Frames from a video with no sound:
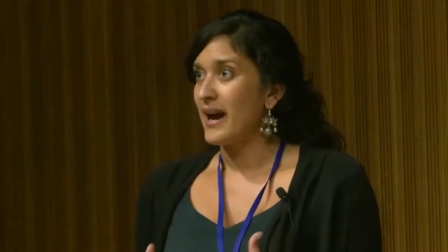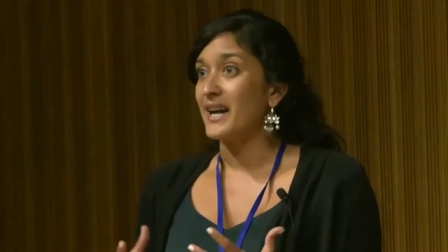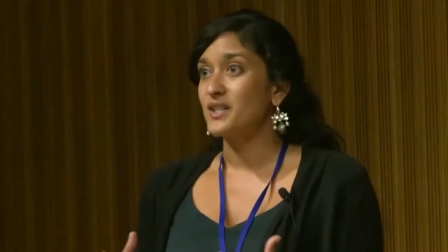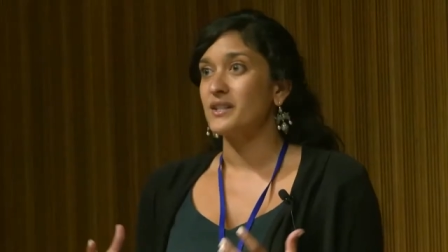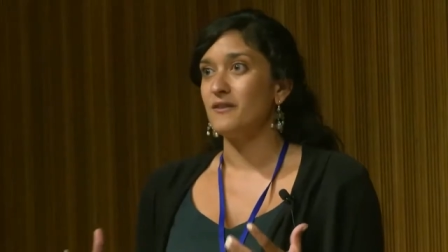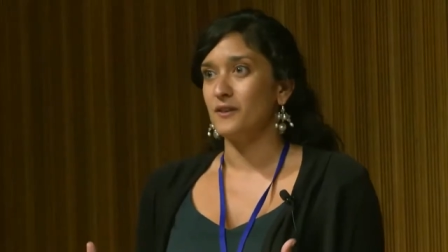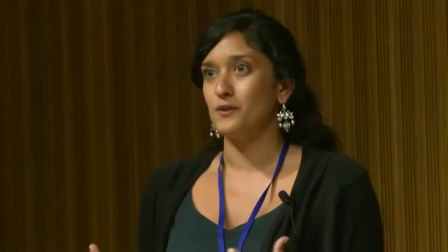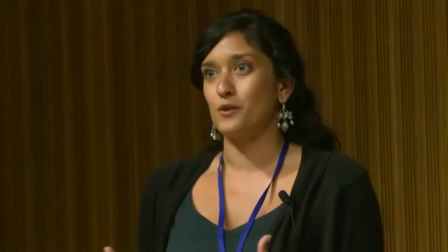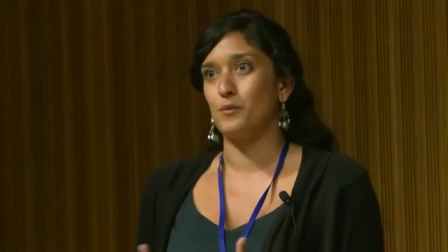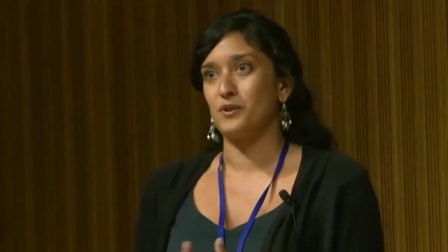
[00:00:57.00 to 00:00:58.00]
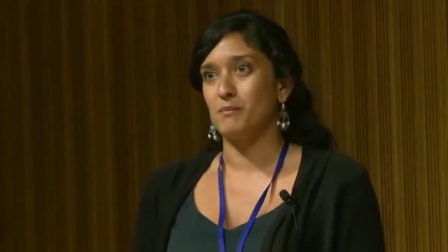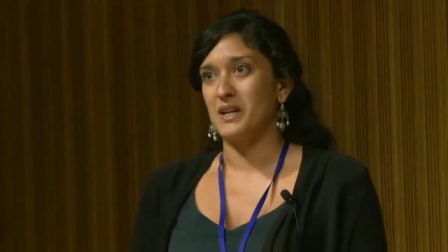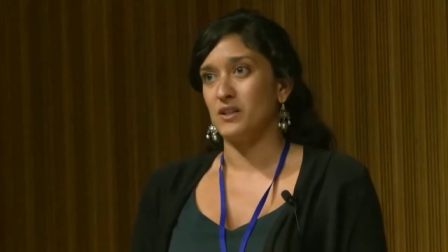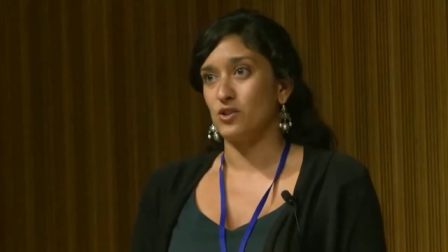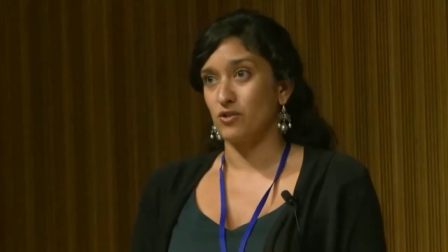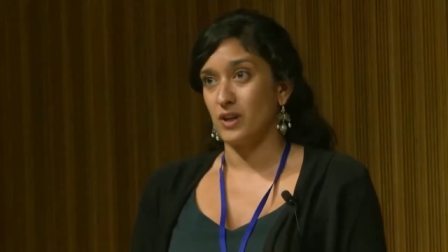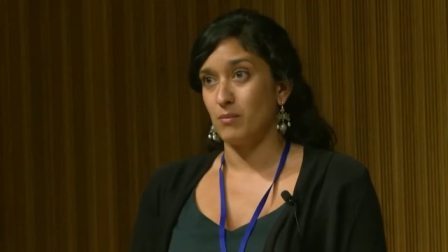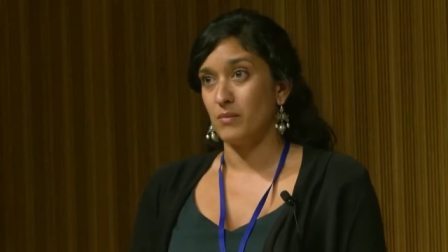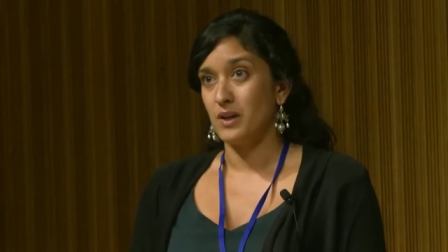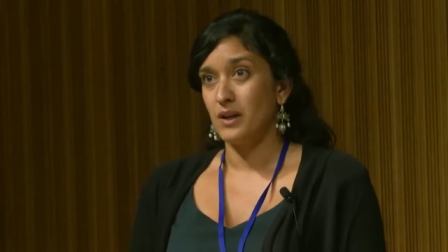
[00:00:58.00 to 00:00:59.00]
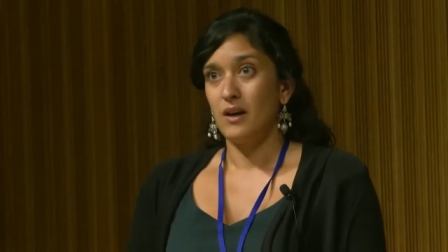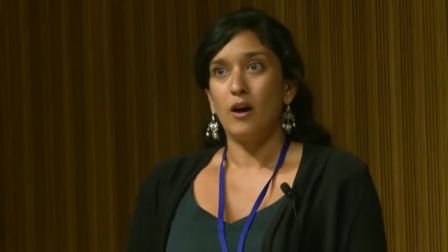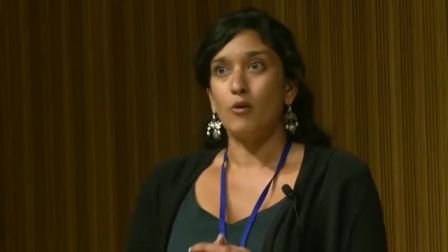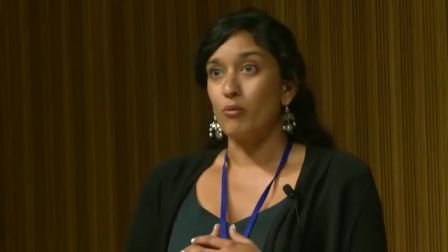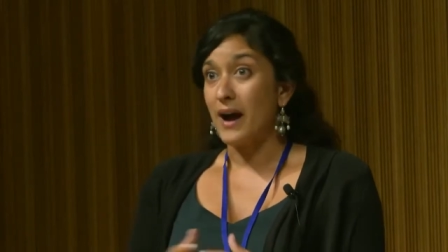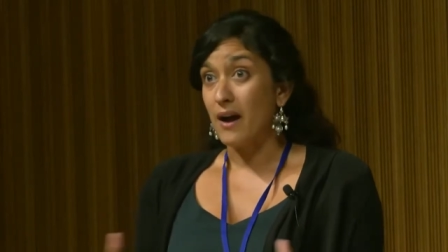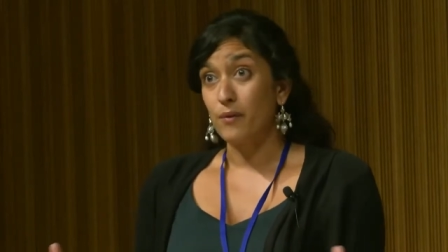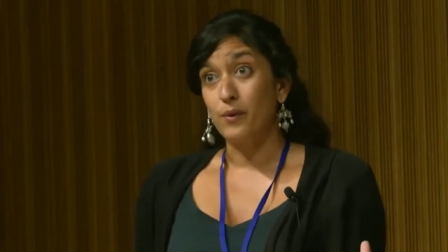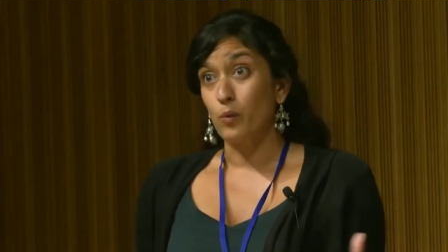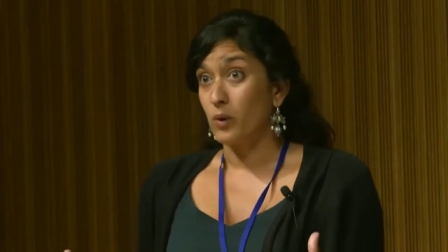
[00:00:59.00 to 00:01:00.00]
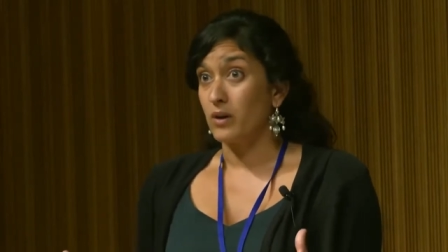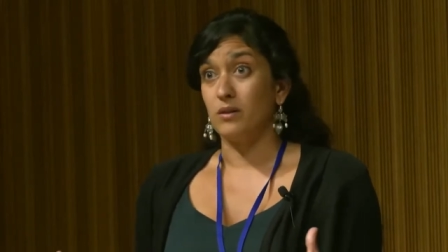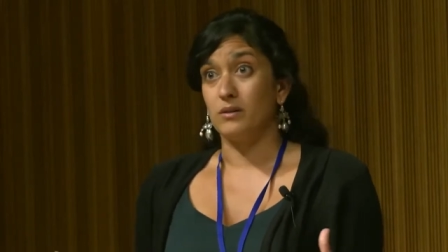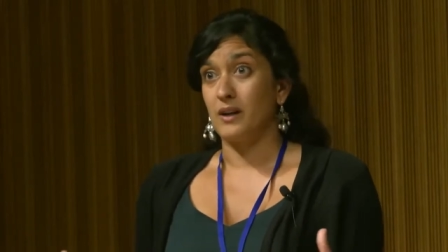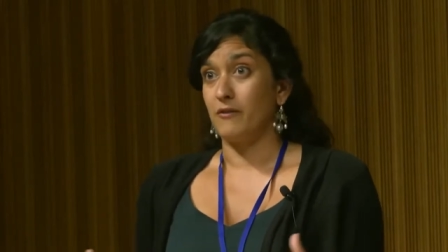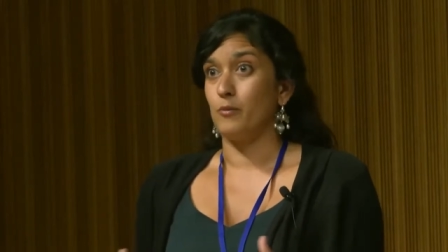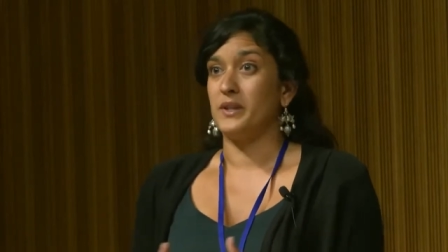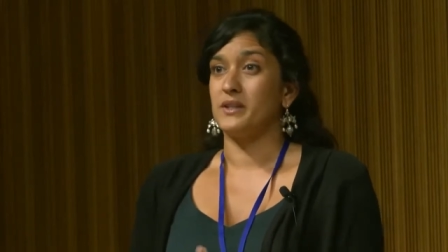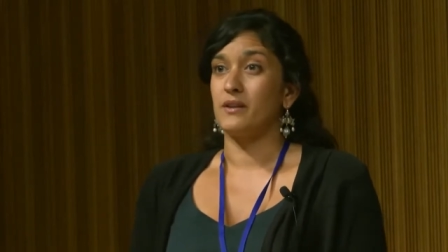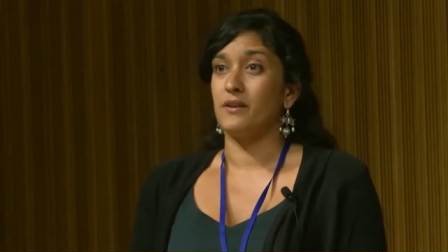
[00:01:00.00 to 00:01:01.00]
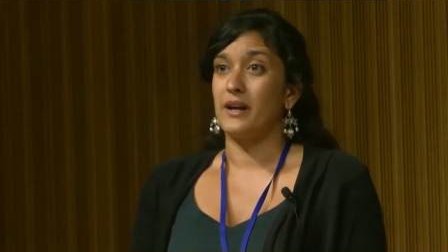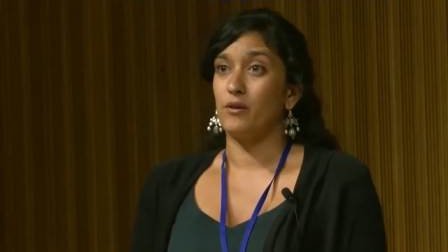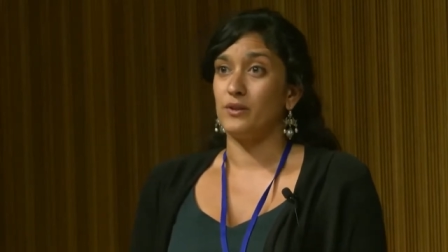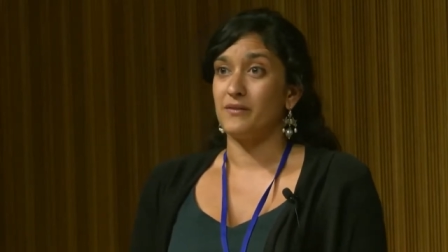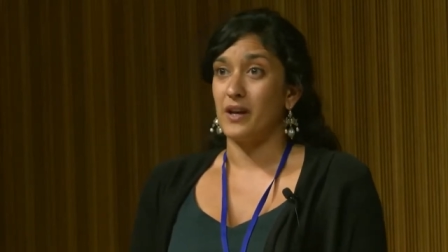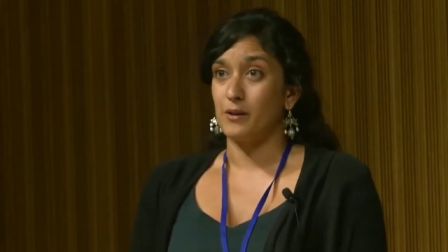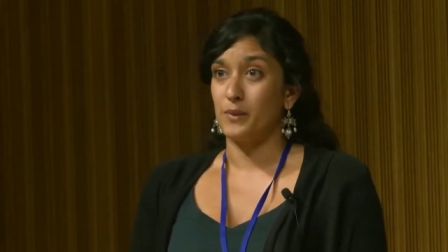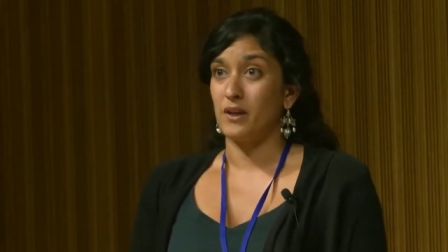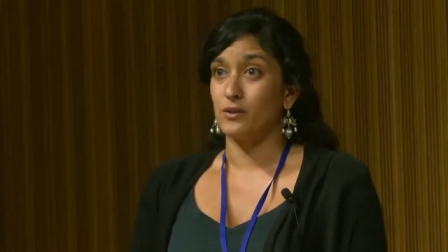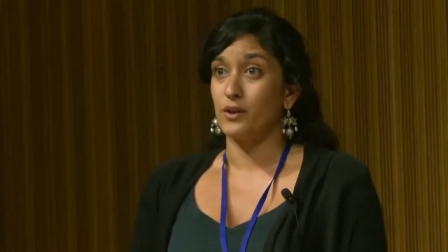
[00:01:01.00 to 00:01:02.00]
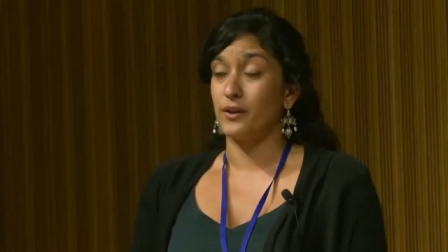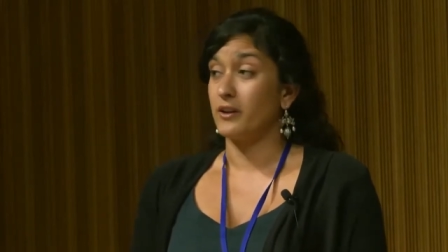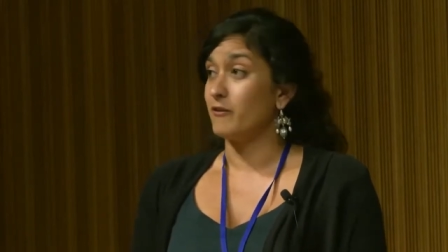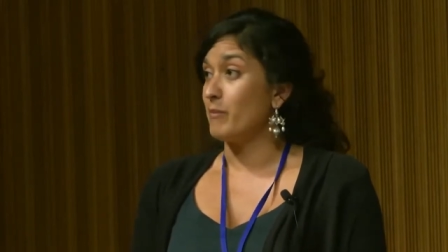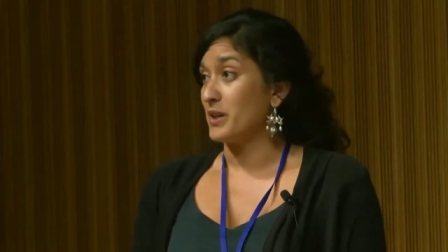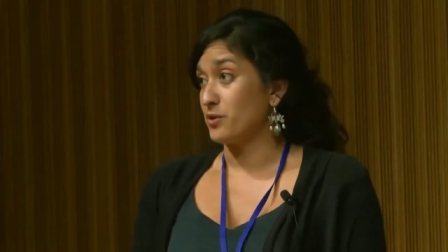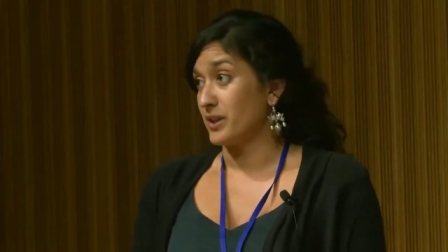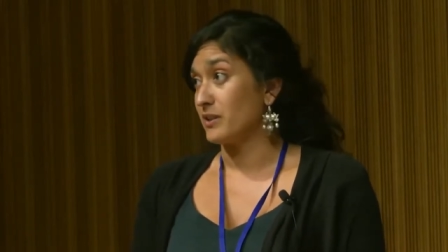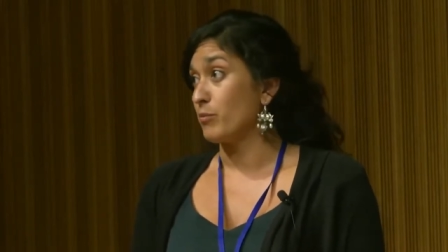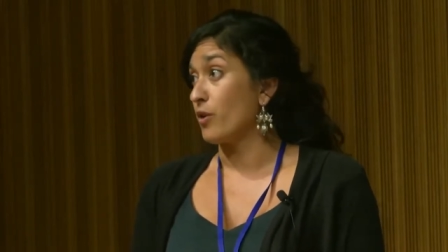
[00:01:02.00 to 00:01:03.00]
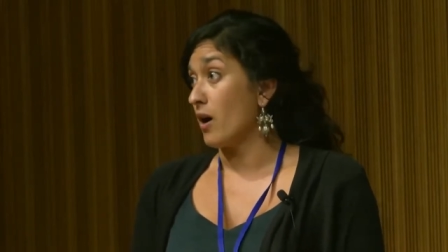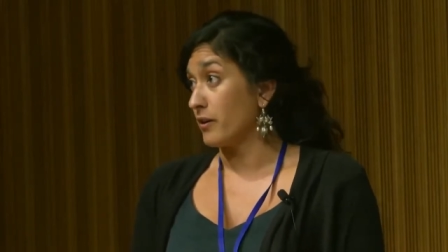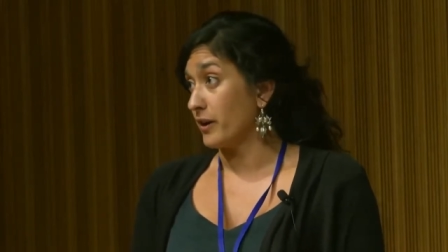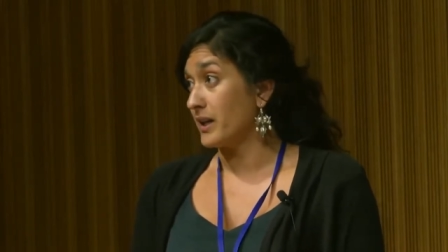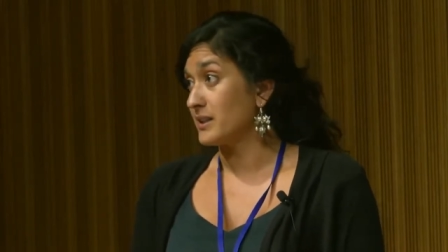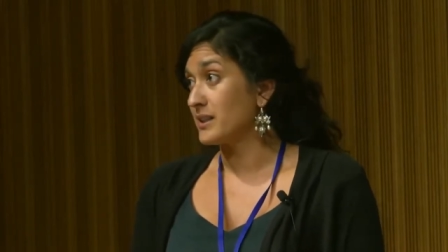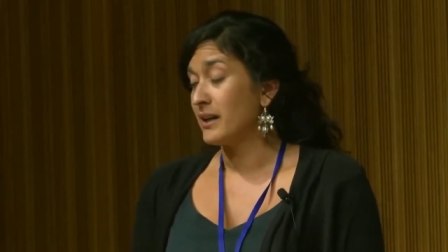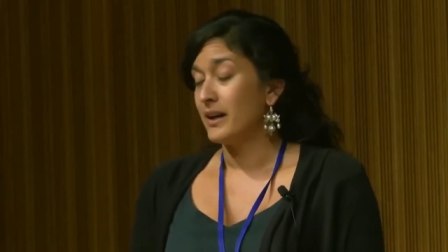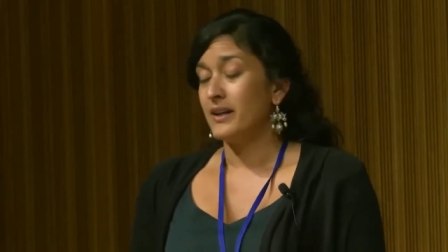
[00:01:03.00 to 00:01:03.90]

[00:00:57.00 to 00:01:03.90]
actually feels almost mainstream. Around the world, governments are now developing alternative metrics of progress